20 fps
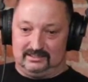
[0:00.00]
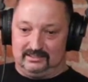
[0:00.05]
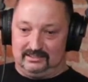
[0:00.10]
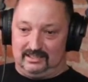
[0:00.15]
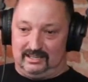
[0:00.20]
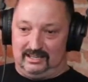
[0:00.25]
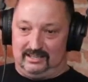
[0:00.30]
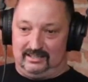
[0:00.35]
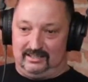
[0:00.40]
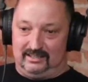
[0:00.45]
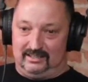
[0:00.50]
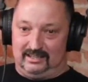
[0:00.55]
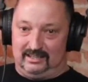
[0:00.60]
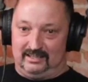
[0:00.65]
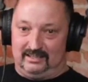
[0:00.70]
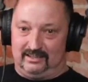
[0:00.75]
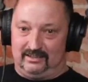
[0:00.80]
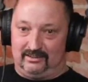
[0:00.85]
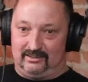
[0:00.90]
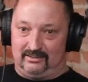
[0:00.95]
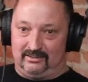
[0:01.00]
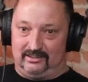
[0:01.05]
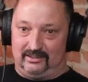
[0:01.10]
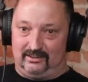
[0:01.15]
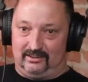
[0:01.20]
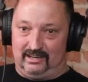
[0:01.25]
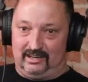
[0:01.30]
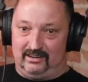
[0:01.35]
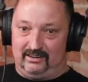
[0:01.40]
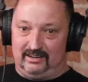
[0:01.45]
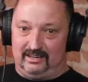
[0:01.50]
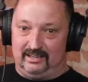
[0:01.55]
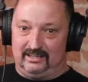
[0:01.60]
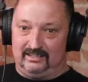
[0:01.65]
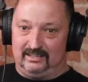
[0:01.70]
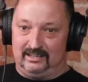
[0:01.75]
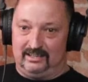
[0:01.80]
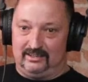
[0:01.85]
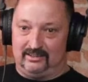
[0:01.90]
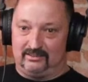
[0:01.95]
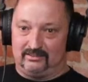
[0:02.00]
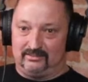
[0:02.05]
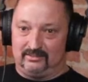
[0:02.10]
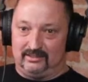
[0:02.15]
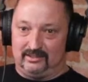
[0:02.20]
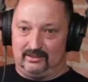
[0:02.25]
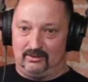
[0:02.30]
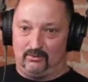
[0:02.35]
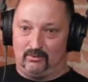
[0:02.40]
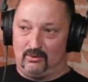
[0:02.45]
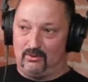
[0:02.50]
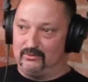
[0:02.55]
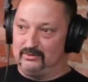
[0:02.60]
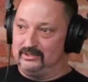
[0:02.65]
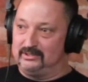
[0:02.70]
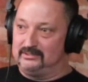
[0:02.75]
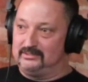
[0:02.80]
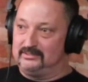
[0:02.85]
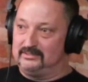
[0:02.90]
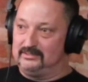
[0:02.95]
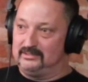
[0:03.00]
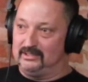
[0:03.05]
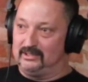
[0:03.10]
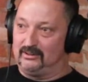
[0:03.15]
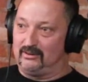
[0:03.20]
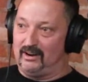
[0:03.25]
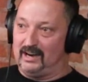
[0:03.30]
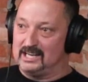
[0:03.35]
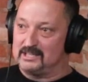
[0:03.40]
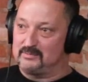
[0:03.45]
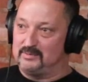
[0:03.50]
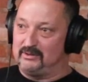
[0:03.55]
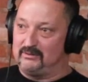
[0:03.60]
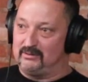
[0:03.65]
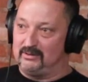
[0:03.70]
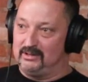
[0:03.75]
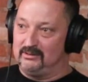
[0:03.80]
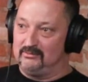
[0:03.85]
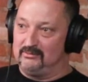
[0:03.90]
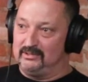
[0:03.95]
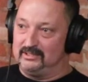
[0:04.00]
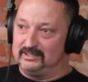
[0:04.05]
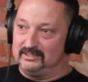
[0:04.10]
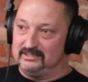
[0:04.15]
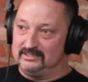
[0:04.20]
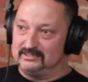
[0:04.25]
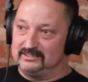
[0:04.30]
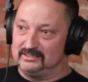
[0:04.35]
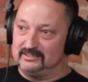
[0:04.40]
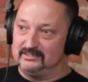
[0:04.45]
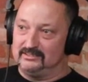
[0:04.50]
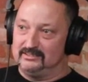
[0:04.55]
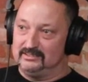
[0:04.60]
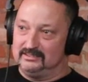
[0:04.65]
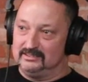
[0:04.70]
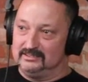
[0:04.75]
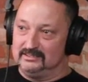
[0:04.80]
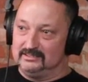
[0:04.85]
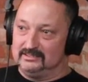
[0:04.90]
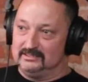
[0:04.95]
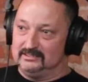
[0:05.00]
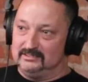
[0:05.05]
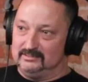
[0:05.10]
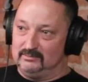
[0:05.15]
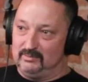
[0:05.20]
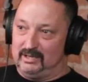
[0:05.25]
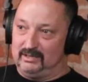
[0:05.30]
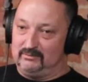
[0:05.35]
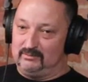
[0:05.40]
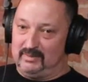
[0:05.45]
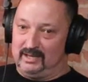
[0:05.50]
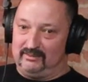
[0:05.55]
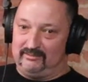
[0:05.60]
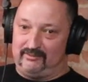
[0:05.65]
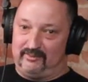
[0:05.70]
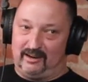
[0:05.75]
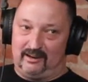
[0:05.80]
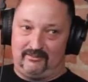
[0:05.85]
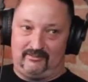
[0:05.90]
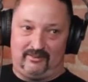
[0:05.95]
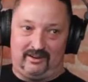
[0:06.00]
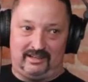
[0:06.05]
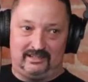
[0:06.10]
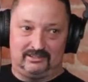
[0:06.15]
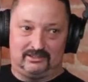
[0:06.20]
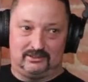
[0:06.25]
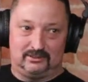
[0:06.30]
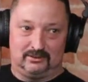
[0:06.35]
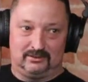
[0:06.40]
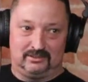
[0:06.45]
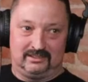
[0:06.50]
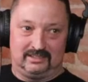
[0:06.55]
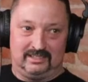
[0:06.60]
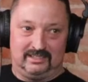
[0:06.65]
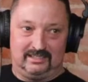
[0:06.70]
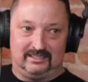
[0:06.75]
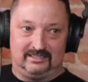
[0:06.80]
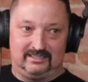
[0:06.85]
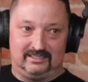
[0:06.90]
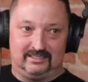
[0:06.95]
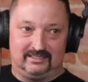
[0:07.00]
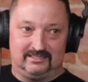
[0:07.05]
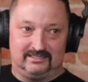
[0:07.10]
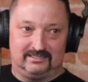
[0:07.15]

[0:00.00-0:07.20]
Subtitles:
they're hearing it, and they're wanting to grasp it and run with it. So make firefighting cool again,